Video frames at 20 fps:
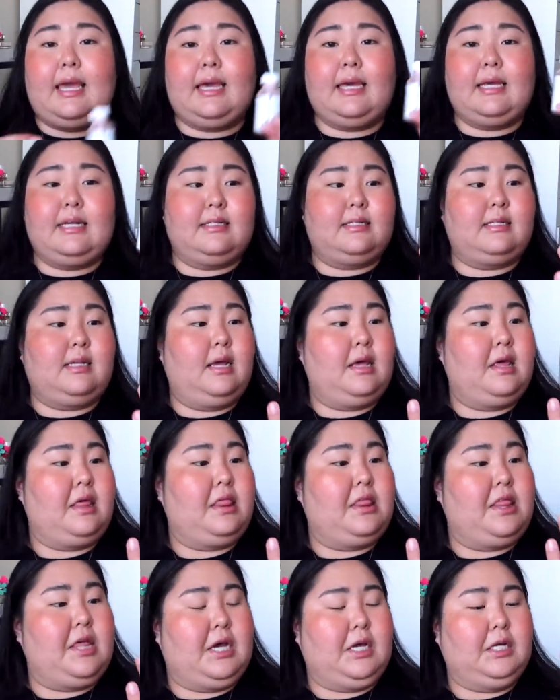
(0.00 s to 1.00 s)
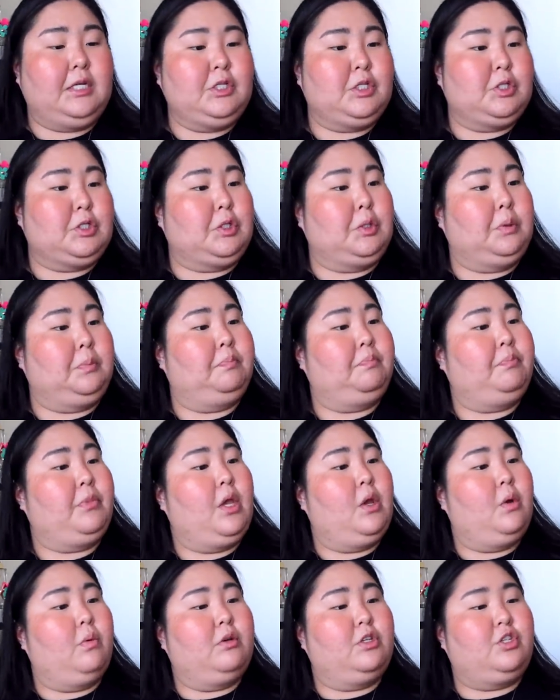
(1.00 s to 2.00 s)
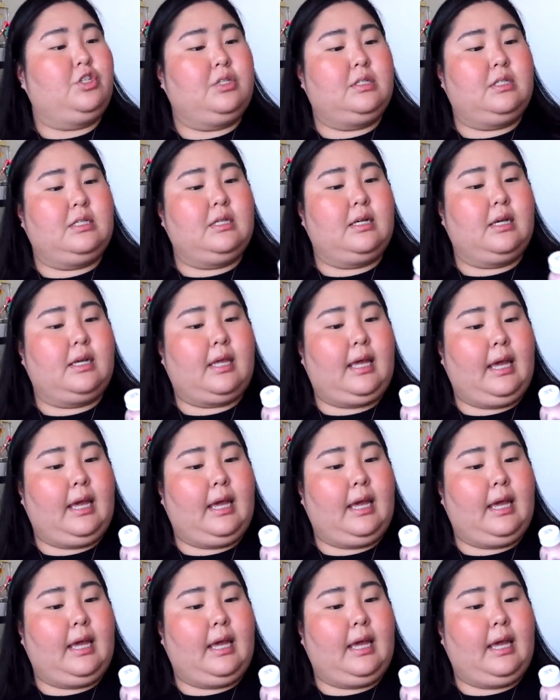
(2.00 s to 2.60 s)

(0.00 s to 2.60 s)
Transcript: is this, which is the